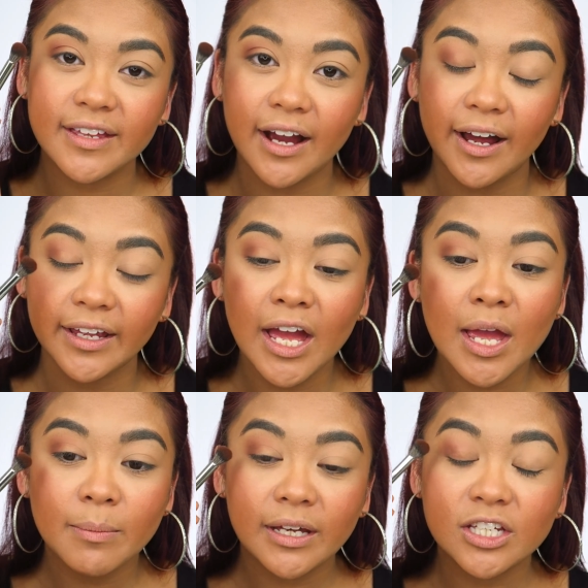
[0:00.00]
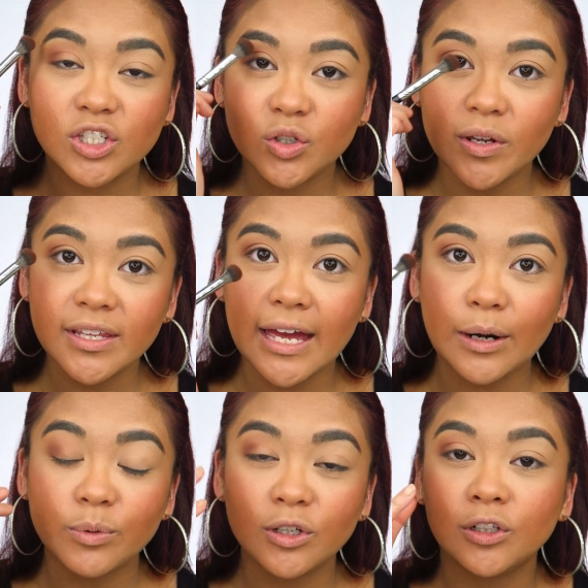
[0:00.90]
of the eye, because doing
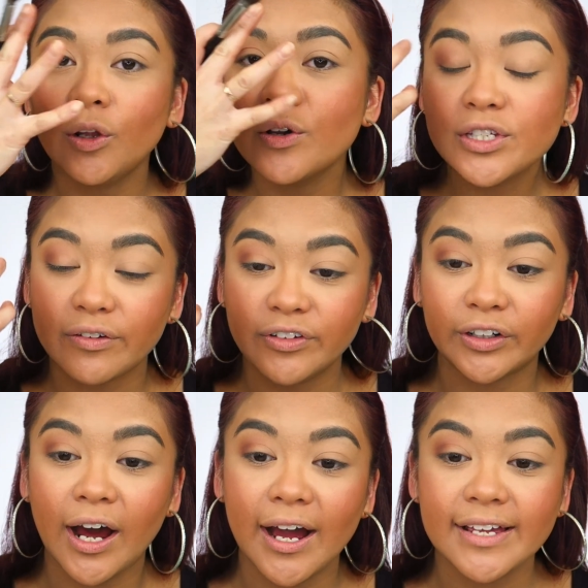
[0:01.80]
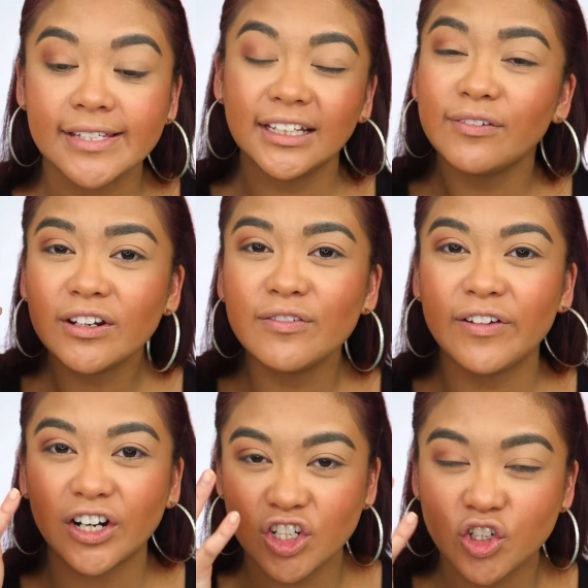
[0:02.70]
that will close off your eyes and give it a
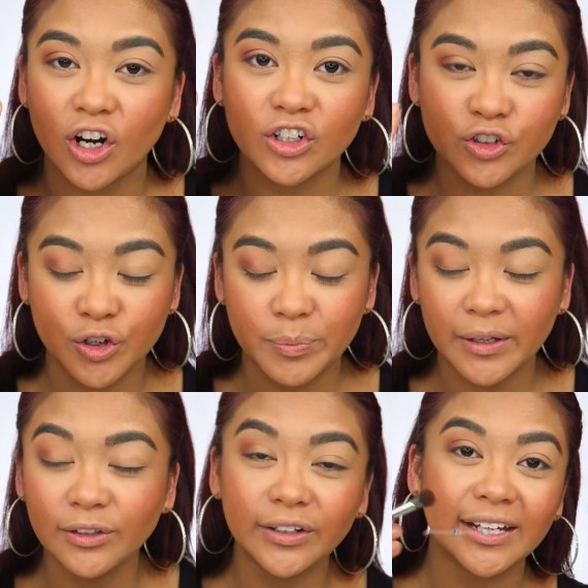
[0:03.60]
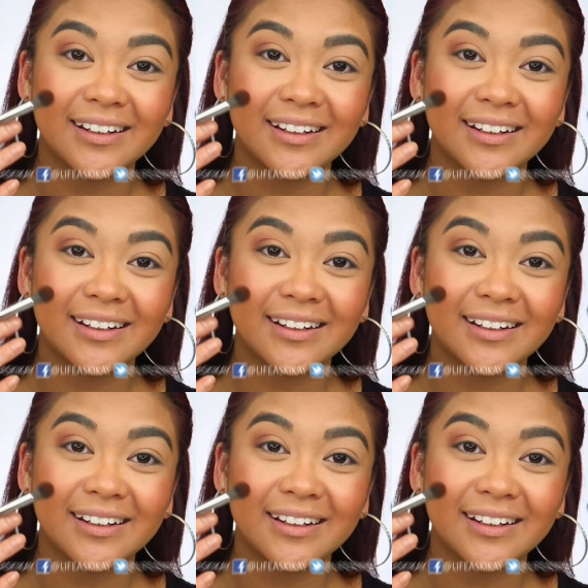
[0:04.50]
very dark, droopy look.